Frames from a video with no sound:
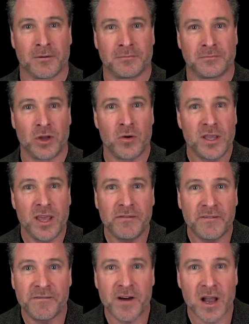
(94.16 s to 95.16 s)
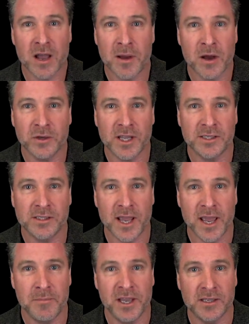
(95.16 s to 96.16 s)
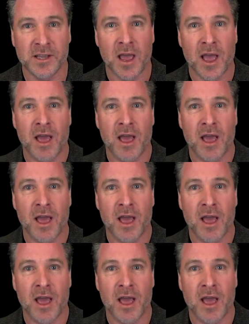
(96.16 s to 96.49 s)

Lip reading: don't give a fuck about what they say, because